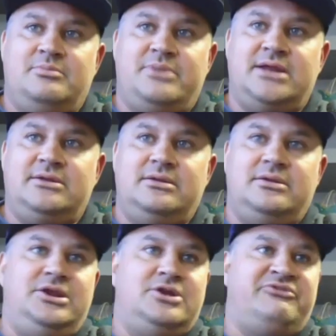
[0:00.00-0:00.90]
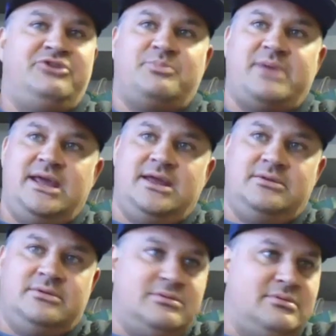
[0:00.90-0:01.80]
But if you're
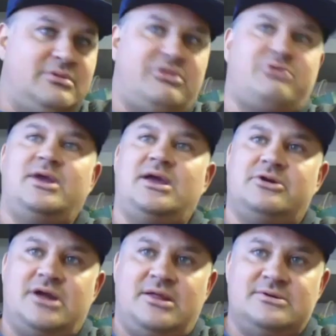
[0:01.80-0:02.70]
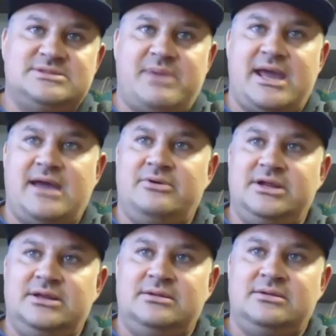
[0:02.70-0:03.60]
paying $300 a pound
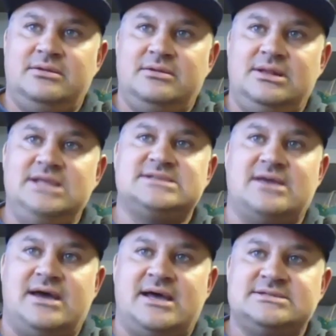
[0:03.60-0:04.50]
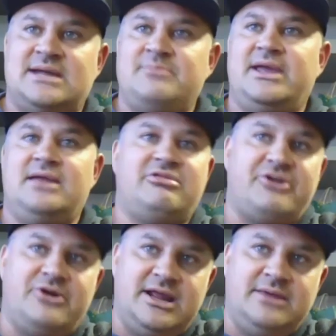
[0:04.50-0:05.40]
in lease costs and I'm paying
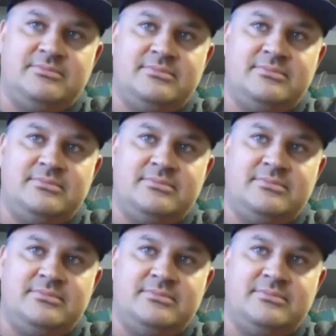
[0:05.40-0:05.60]
30,